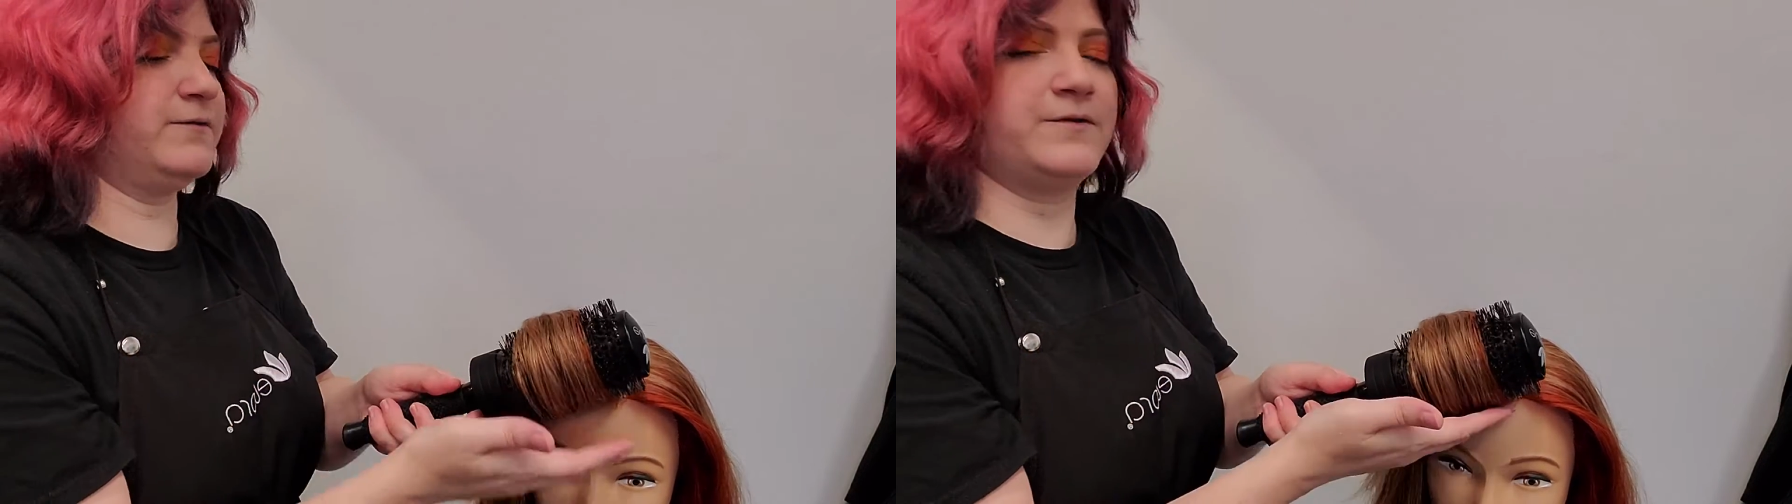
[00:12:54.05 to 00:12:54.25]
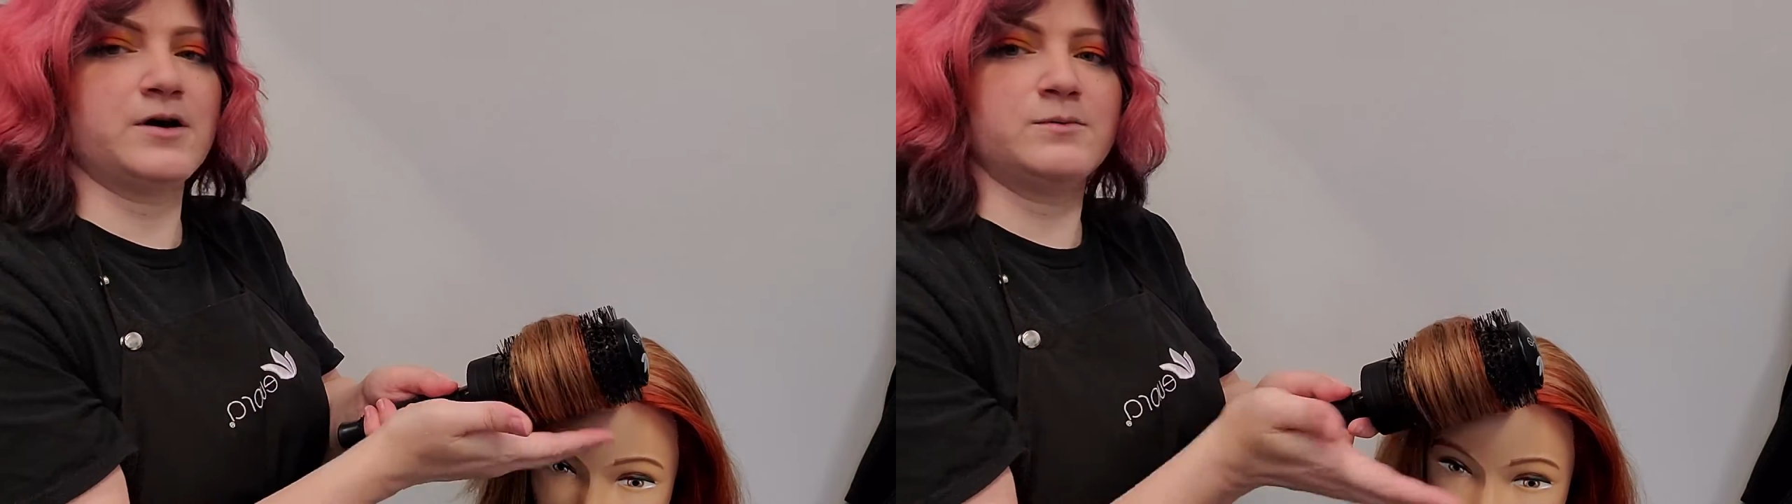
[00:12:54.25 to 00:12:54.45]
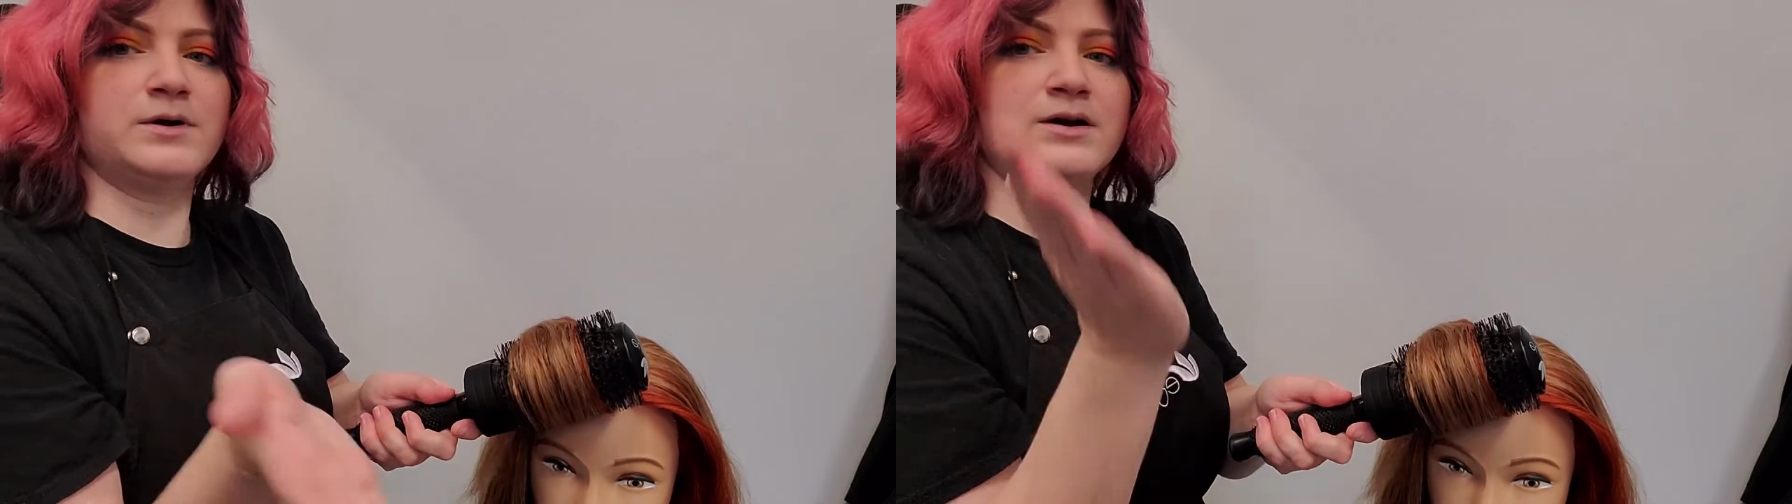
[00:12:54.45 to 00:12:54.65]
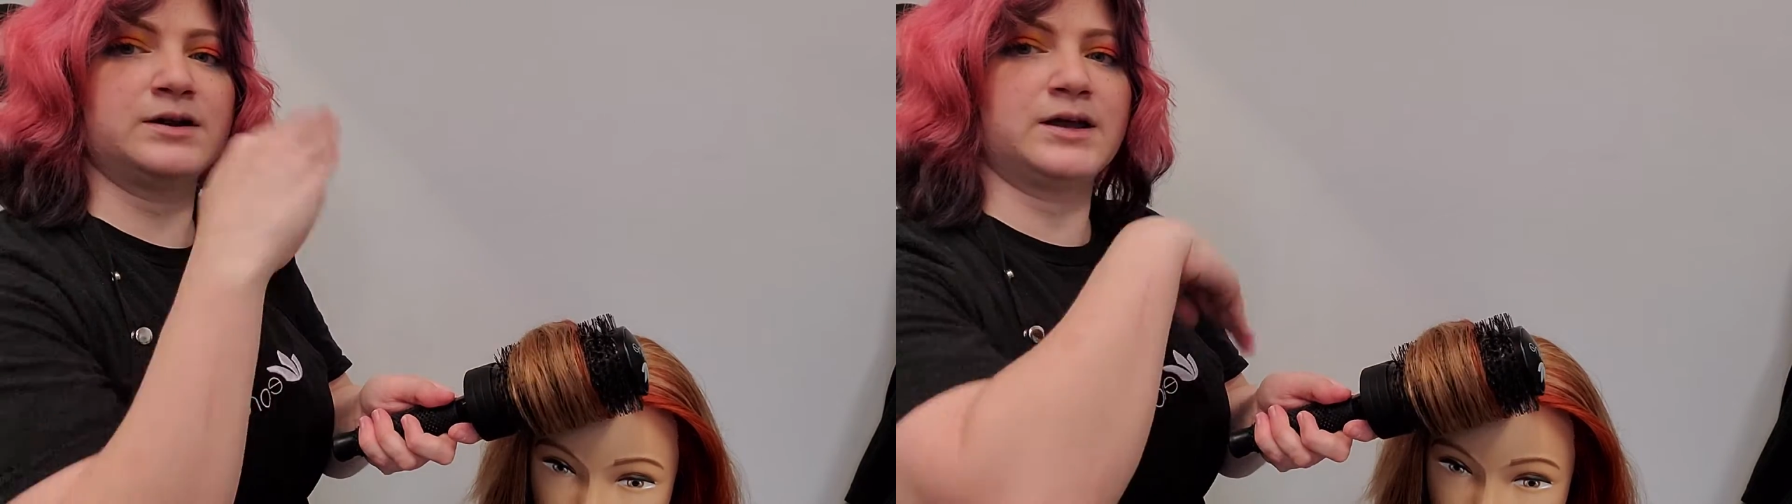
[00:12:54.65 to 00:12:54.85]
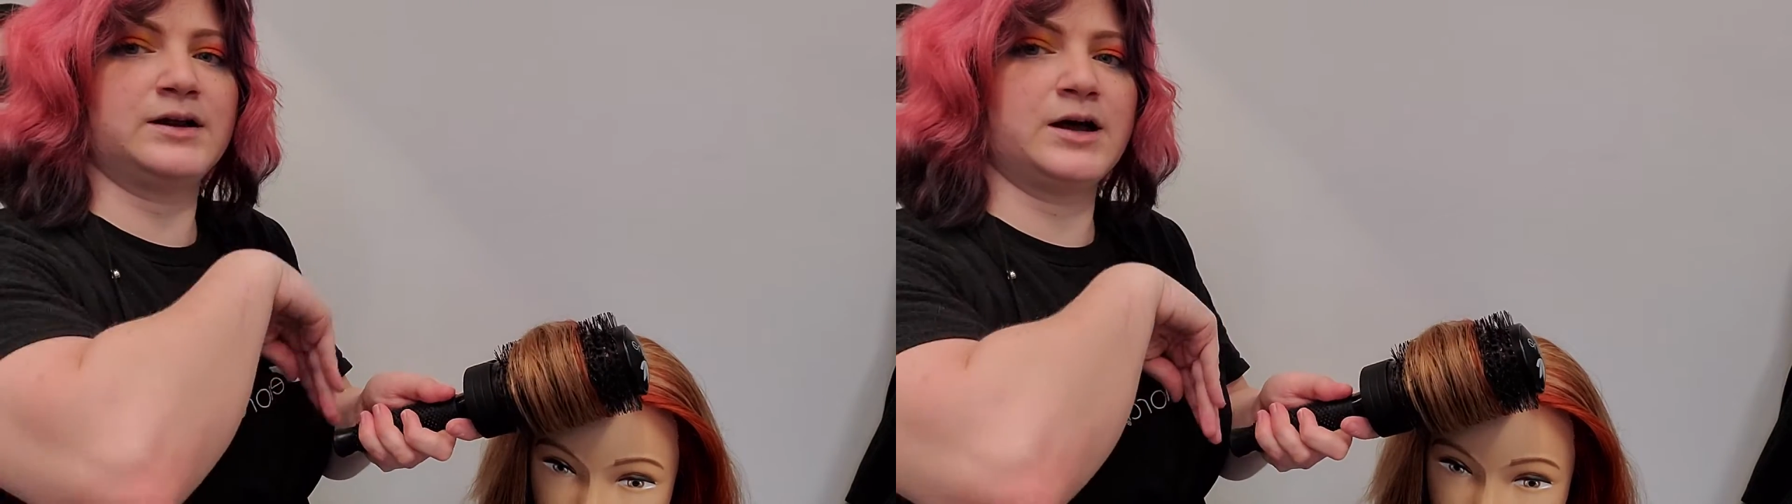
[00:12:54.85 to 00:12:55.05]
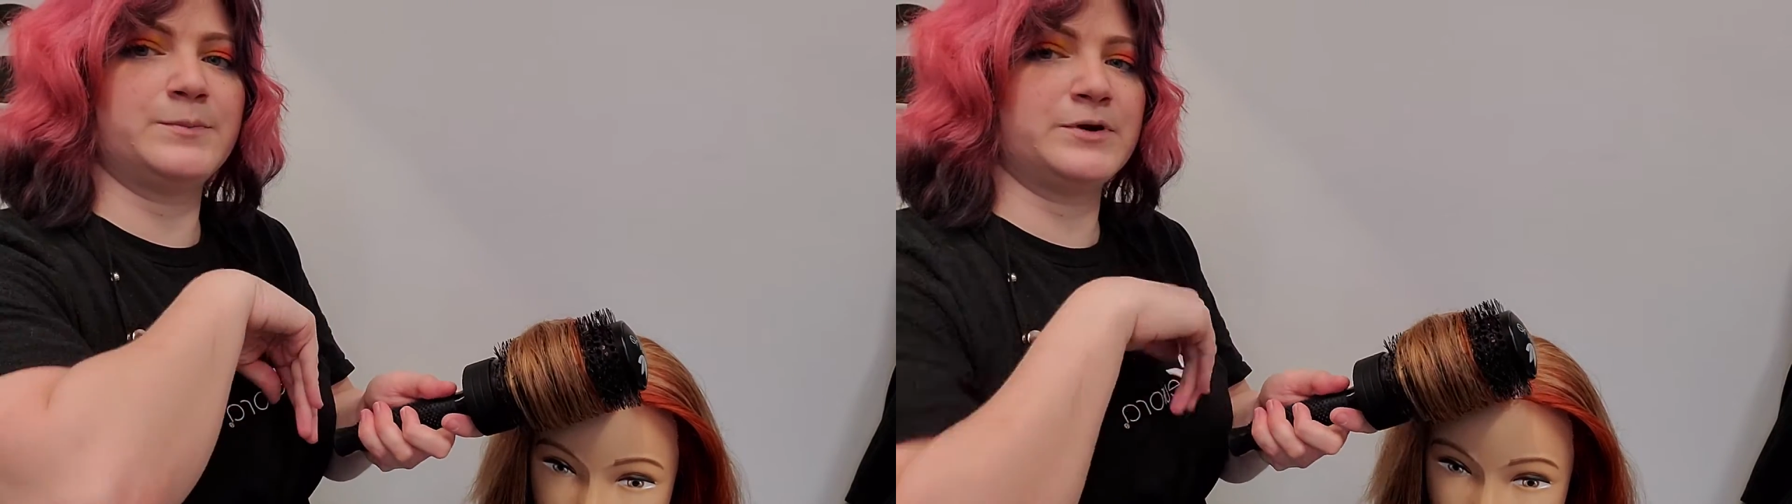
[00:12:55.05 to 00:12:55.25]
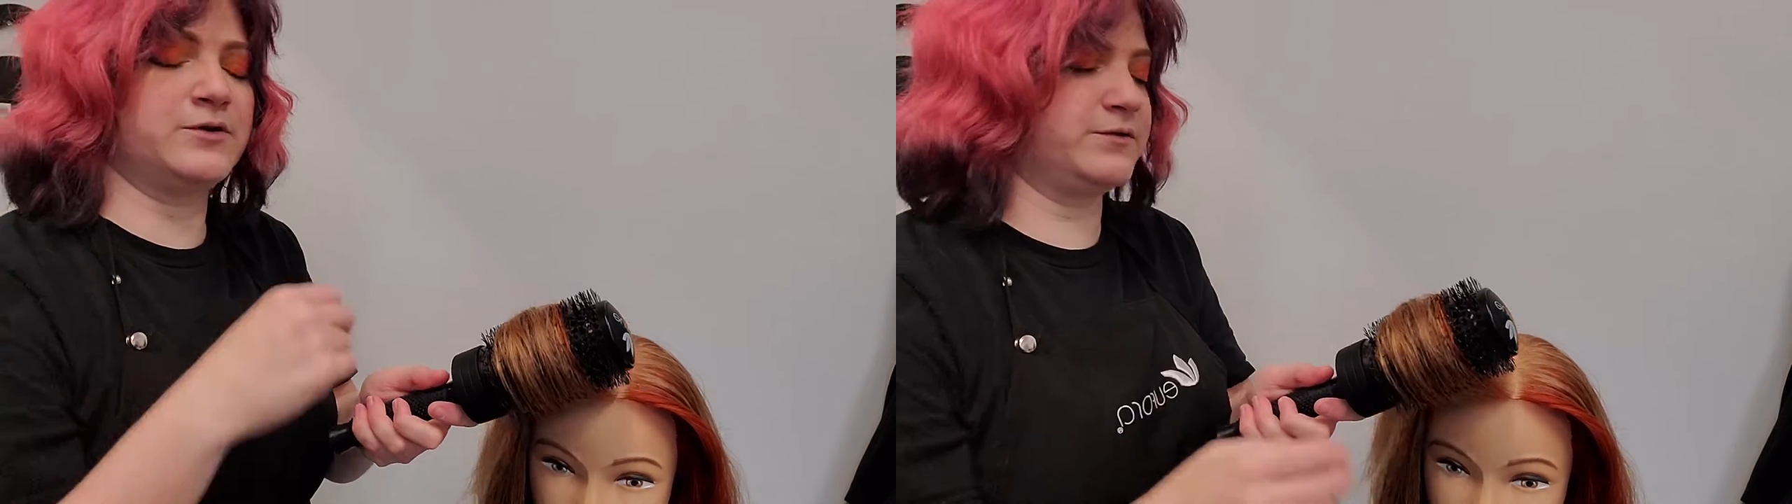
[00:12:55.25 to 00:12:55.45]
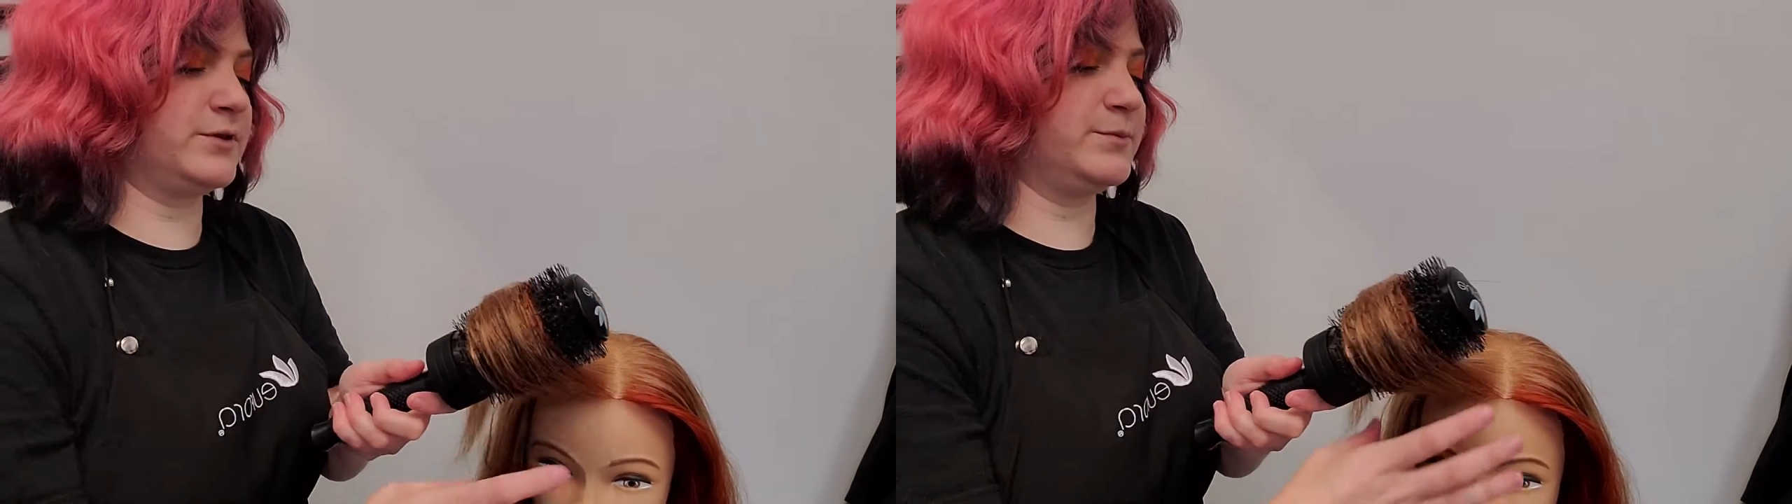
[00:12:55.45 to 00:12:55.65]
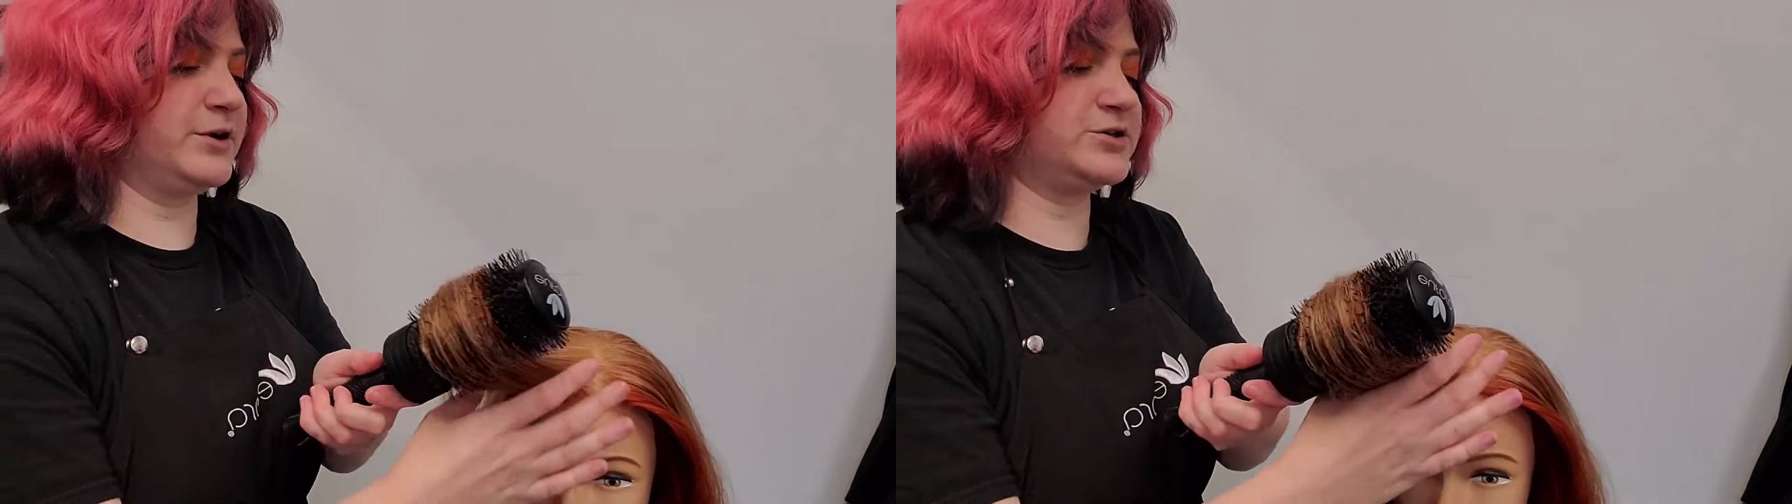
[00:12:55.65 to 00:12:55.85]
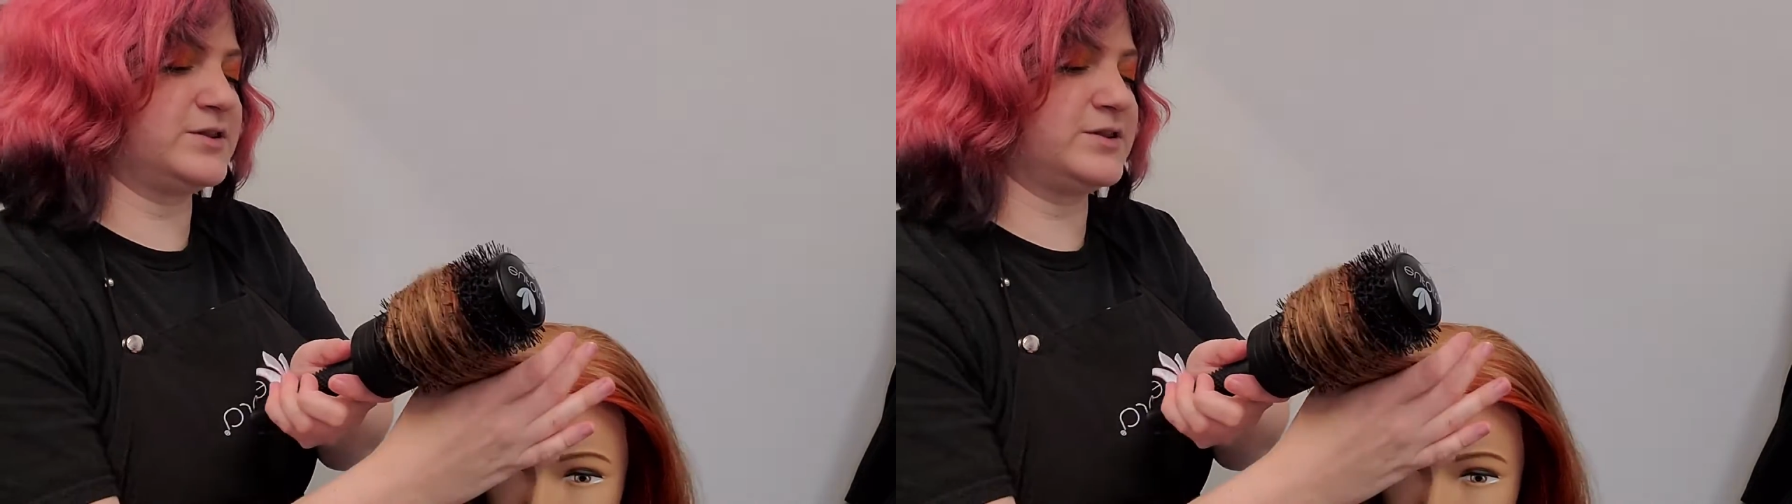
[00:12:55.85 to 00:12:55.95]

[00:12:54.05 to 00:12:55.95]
forward and up and over the brush